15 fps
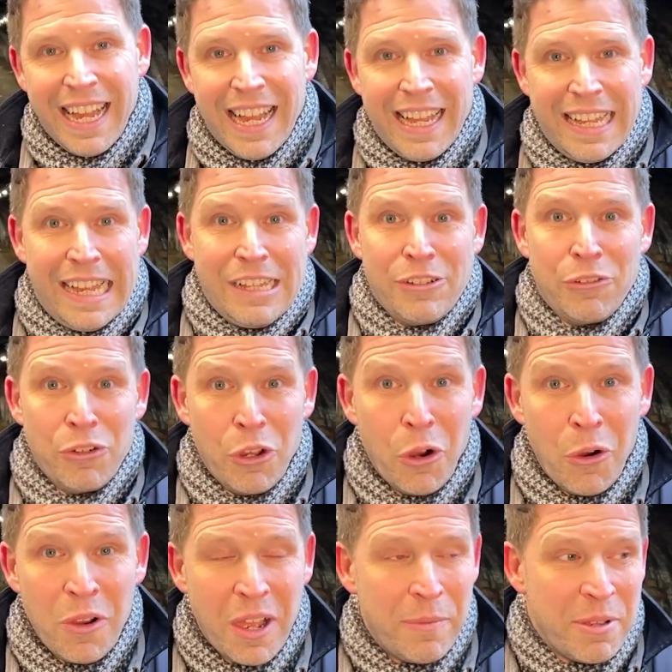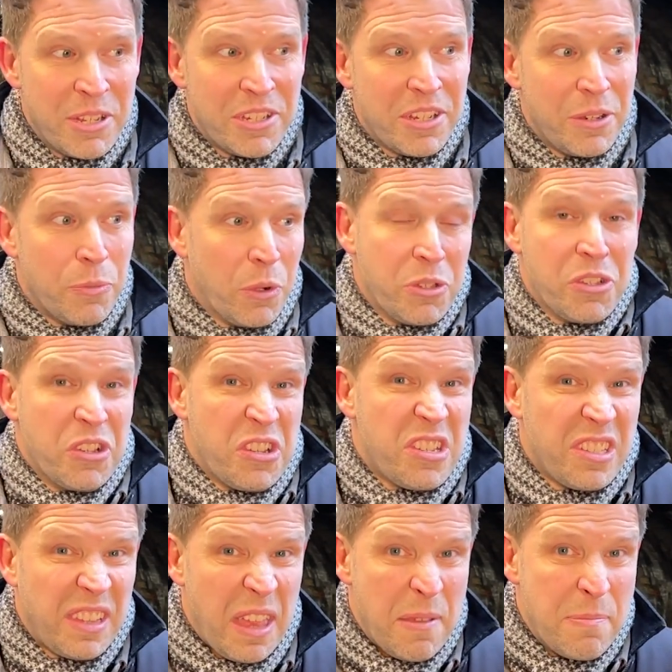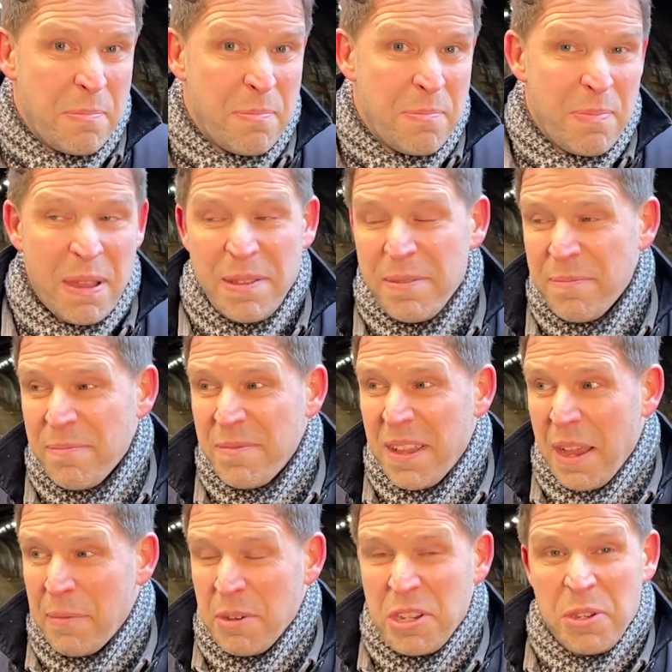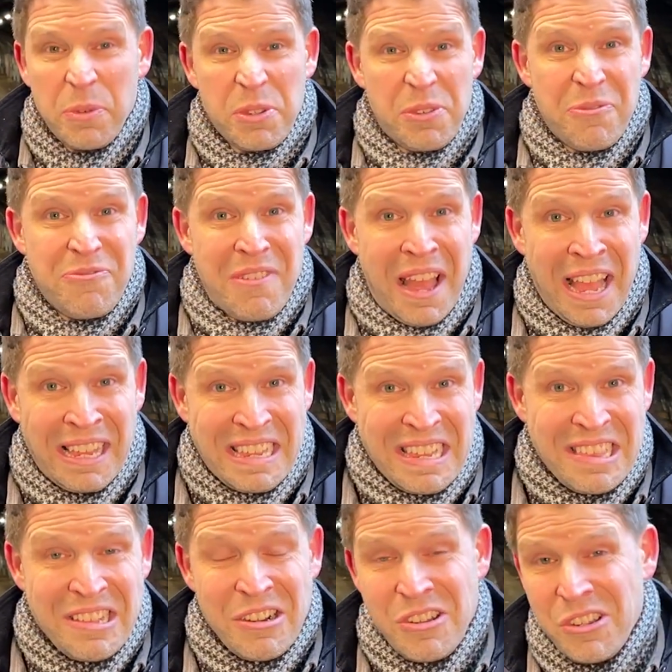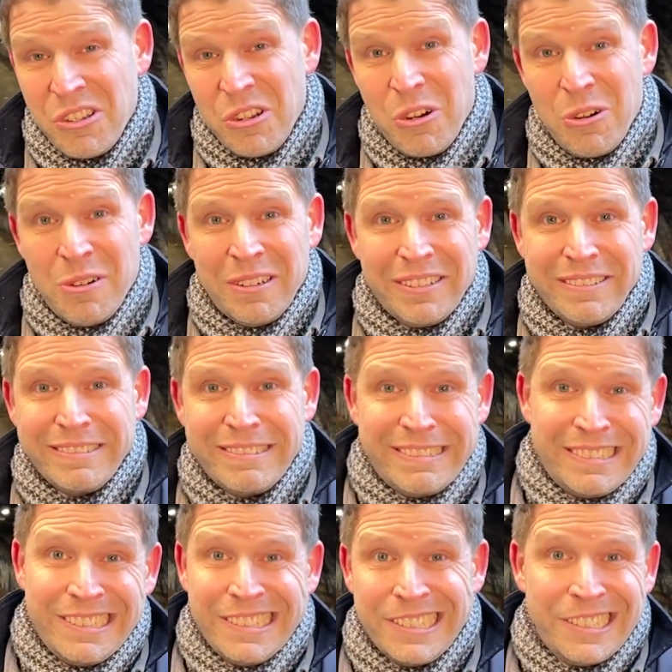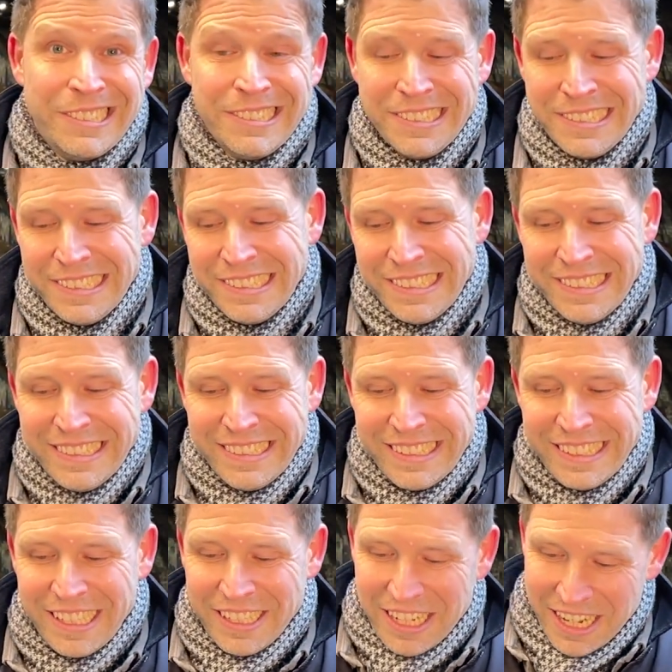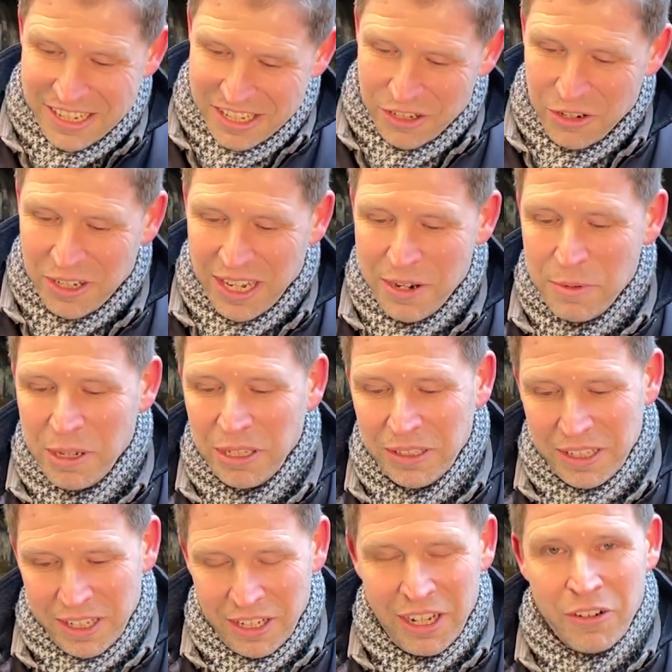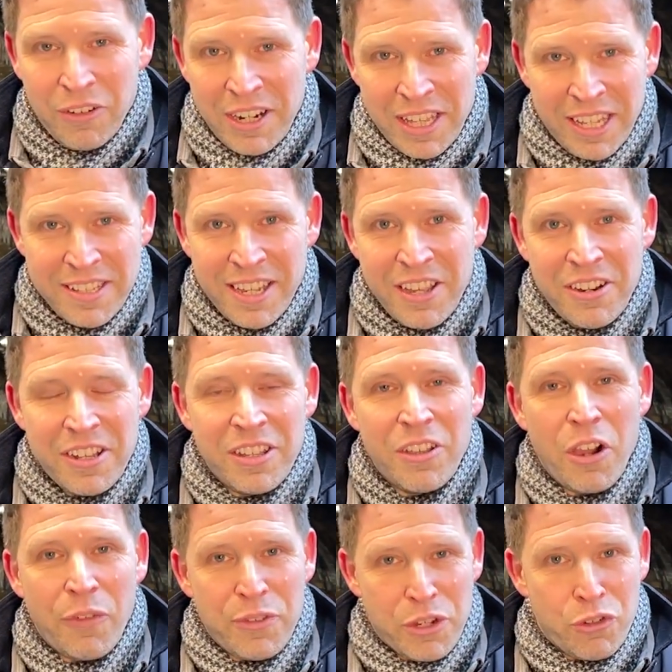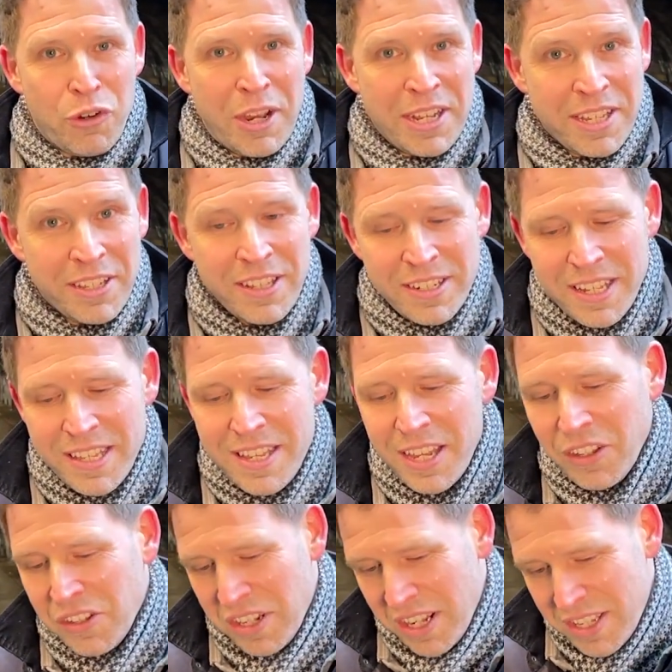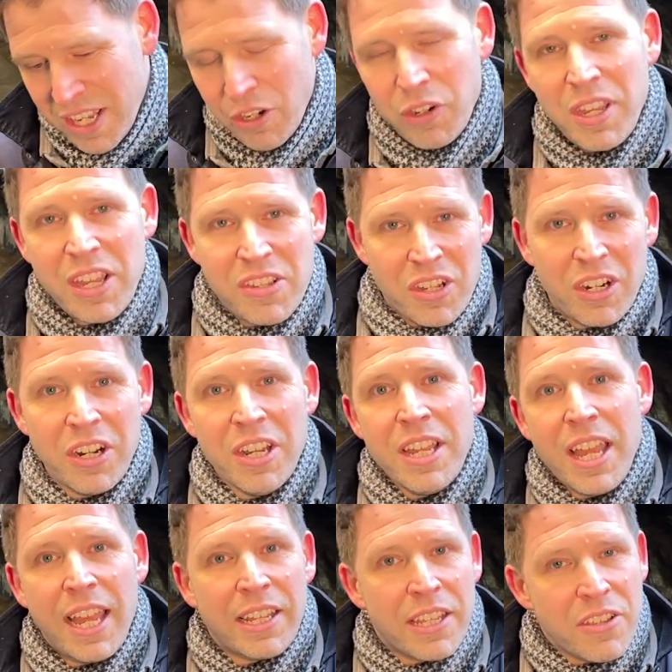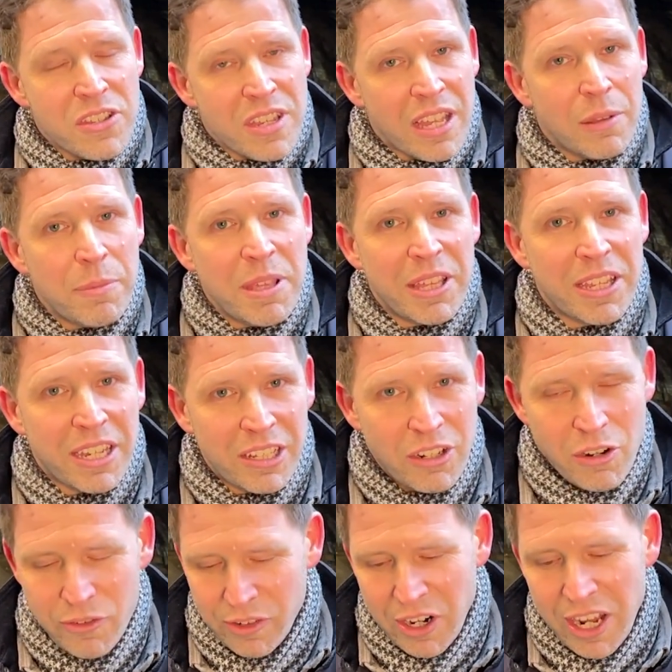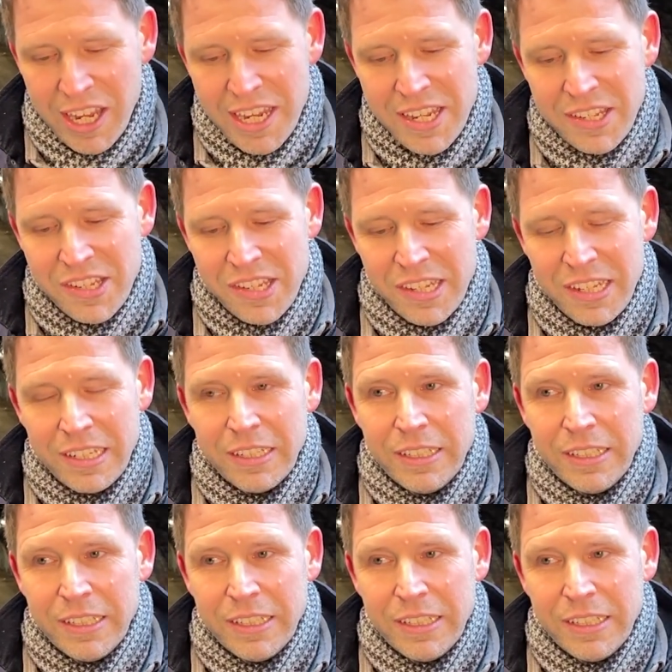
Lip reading: I don't know. I mean, she wasn't slim, but I mean, she wasn't fat either. So, you know, and the guy said, okay, well, I'll write that down. And the officer's writing down the details. And he said, okay, sir, and can you tell me the color of her eyes?